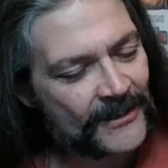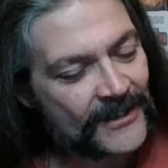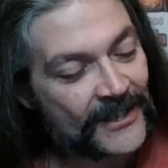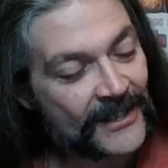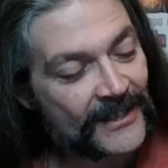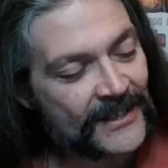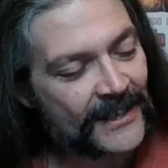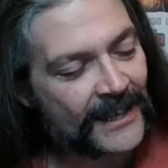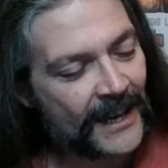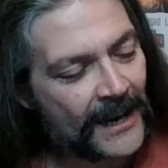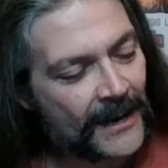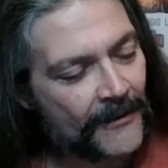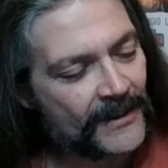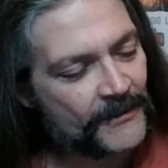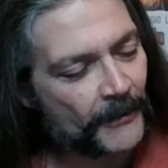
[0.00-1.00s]
since it
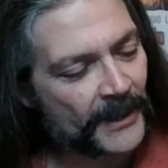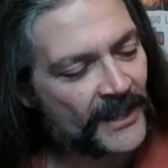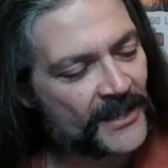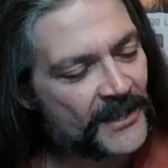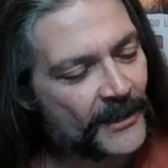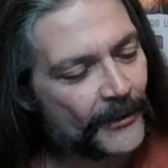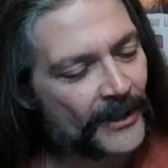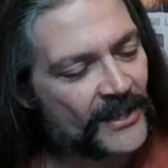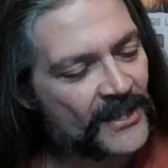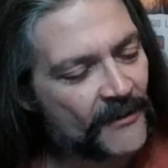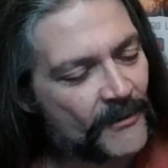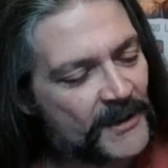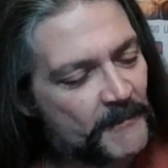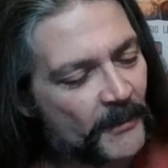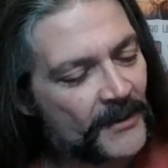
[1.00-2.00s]
carries with its duties
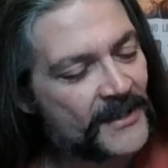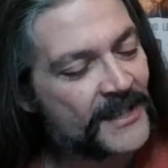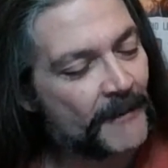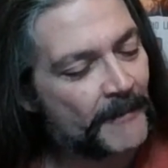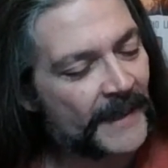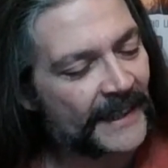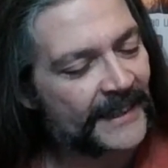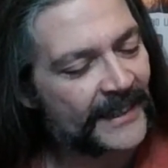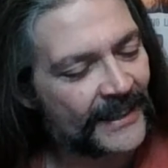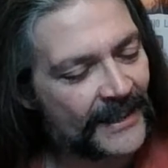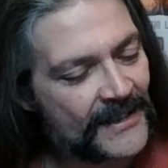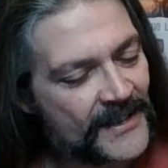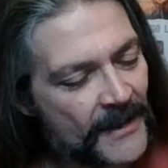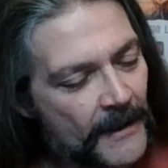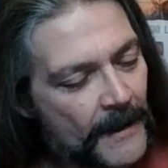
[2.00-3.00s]
and
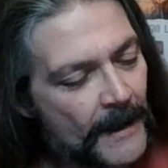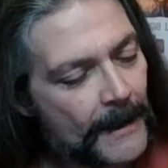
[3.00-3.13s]
responsibilities,